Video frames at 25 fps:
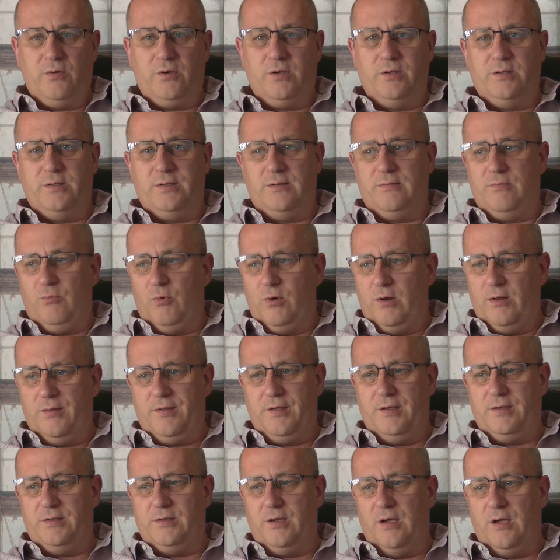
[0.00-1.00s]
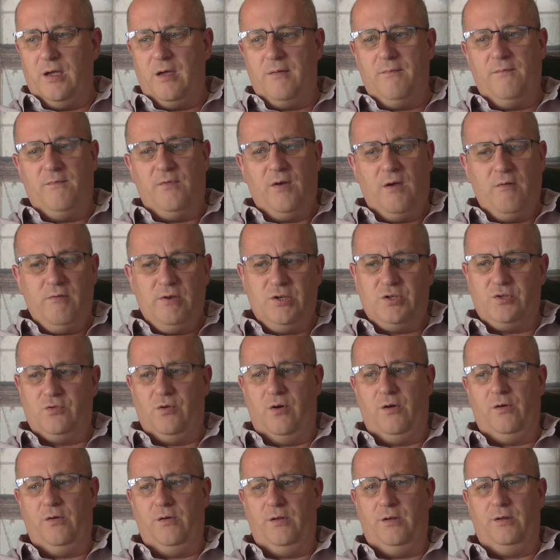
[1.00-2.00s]
because one of the things I am very
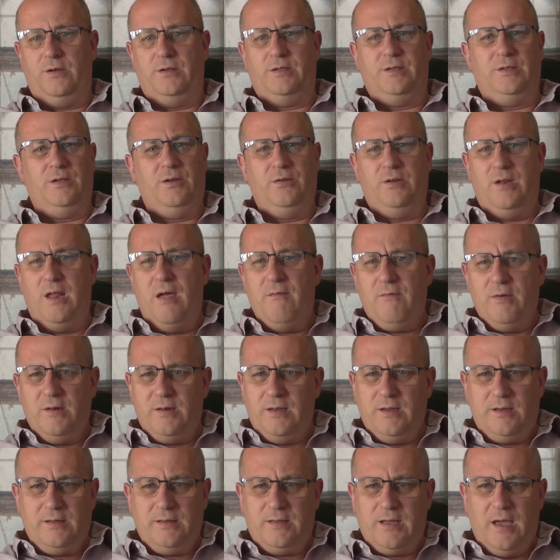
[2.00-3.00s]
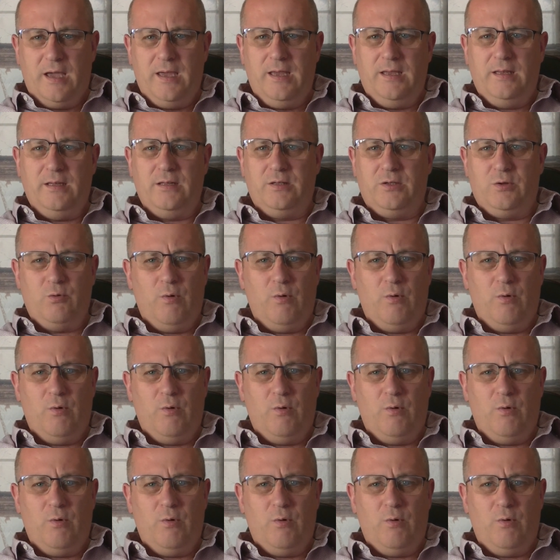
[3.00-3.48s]
strong on is you never dictate